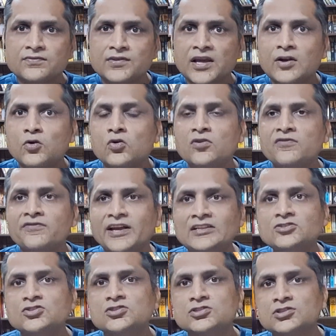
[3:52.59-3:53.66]
their own
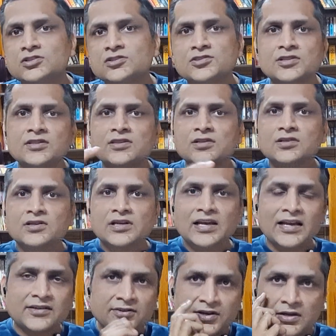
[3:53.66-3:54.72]
ventures in the
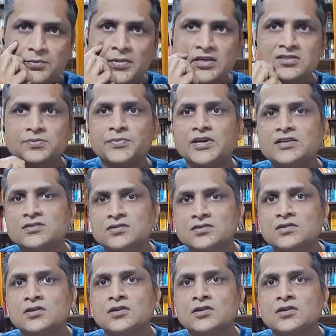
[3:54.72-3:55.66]
electric bus space,